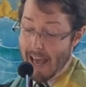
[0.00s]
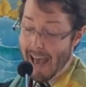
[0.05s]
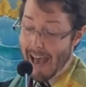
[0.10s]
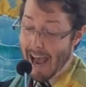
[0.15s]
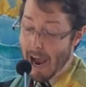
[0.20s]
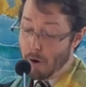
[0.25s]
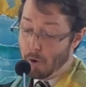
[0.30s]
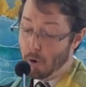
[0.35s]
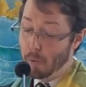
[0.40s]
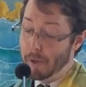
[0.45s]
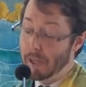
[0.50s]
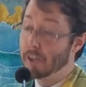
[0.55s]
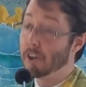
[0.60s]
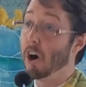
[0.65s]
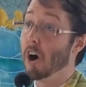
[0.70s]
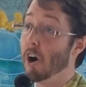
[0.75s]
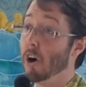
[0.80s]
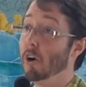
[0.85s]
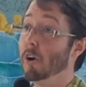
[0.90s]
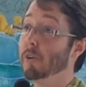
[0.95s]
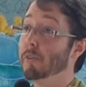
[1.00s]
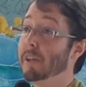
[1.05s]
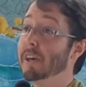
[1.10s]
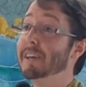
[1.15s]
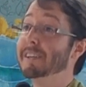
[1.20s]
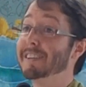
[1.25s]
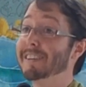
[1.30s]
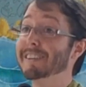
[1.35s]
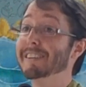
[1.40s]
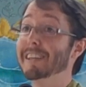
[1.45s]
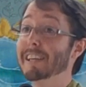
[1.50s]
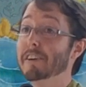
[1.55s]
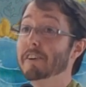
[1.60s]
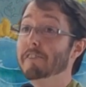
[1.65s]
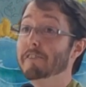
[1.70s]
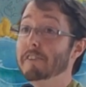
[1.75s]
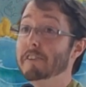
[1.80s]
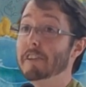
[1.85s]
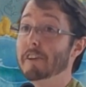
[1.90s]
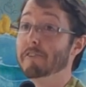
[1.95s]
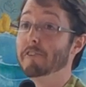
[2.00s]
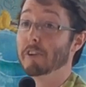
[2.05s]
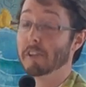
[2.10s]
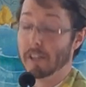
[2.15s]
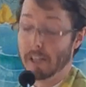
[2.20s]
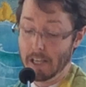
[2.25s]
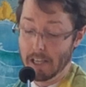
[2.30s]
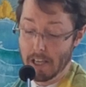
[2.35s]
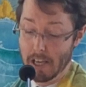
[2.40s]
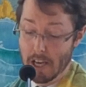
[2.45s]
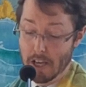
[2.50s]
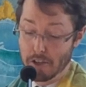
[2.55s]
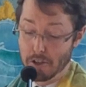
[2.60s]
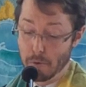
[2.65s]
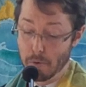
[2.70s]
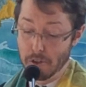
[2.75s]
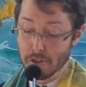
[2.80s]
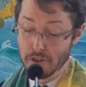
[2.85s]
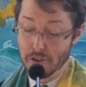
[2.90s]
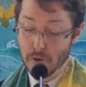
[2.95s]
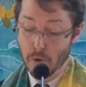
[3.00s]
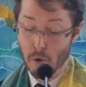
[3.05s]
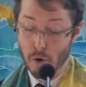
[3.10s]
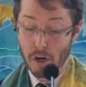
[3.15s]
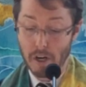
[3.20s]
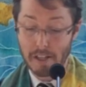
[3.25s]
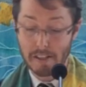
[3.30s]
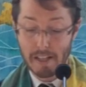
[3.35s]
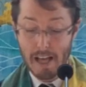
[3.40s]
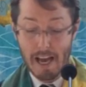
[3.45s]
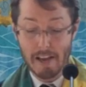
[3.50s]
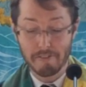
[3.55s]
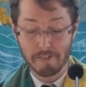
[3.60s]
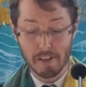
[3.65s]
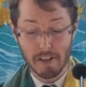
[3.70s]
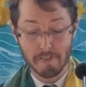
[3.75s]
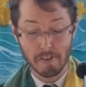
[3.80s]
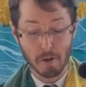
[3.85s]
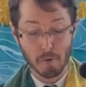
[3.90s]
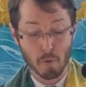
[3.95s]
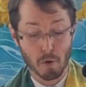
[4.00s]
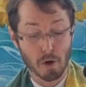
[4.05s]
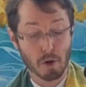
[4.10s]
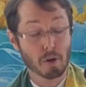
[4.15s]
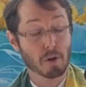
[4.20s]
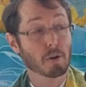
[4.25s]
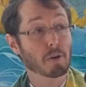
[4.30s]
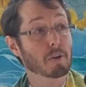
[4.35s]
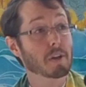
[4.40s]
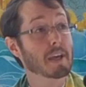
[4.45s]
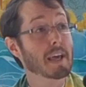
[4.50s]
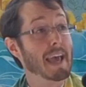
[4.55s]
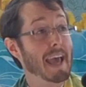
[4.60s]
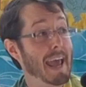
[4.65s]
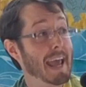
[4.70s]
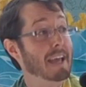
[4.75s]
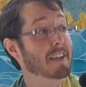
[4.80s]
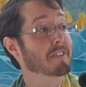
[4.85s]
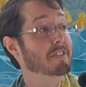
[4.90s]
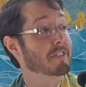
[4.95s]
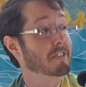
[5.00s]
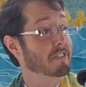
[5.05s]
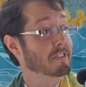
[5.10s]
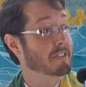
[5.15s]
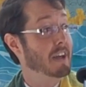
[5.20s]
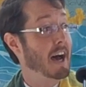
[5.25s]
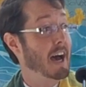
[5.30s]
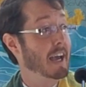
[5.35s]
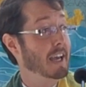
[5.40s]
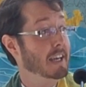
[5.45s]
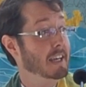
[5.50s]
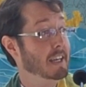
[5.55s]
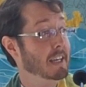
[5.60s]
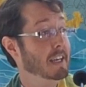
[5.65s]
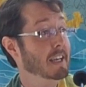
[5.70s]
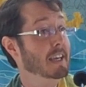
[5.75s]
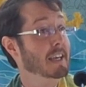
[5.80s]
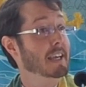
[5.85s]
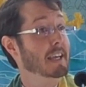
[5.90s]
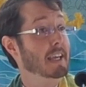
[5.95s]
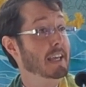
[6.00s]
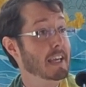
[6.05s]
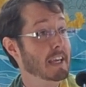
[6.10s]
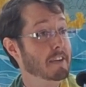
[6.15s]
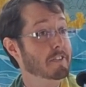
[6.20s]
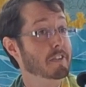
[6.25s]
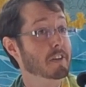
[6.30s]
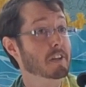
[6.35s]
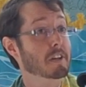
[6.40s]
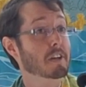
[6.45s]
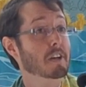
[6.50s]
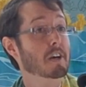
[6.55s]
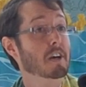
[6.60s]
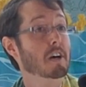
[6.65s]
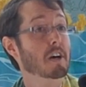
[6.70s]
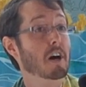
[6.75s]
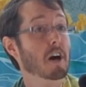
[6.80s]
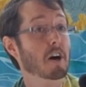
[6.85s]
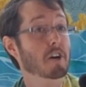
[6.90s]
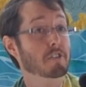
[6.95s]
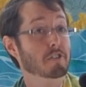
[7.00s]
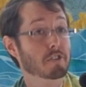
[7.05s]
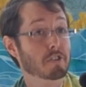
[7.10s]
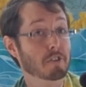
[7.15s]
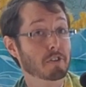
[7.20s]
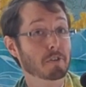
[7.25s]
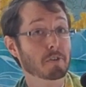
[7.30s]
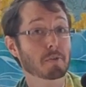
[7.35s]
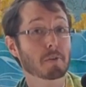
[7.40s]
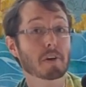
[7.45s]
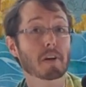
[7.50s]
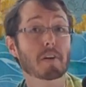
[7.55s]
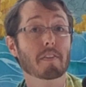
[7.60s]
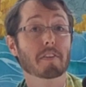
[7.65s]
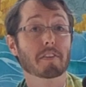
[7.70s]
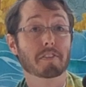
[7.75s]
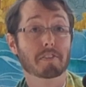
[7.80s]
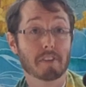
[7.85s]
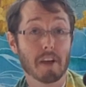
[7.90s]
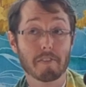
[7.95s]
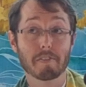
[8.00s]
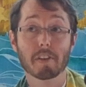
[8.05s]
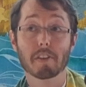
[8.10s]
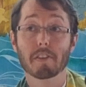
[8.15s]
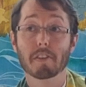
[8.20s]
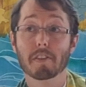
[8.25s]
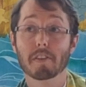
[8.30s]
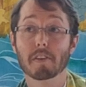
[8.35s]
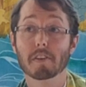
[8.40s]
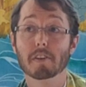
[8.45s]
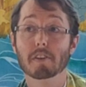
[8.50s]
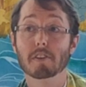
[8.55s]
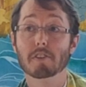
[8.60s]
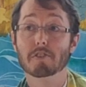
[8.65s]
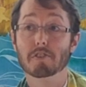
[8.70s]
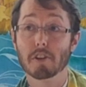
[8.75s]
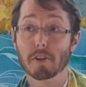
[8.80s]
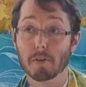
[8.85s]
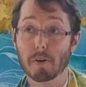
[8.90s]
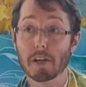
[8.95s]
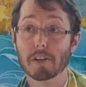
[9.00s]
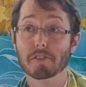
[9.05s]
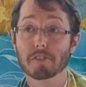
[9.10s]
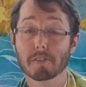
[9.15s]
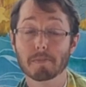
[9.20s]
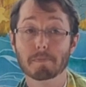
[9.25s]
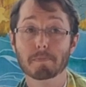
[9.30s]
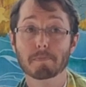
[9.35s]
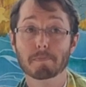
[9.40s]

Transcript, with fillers: How are we called to live differently, to ensure a life-giving world and society, even unto the seventh generation?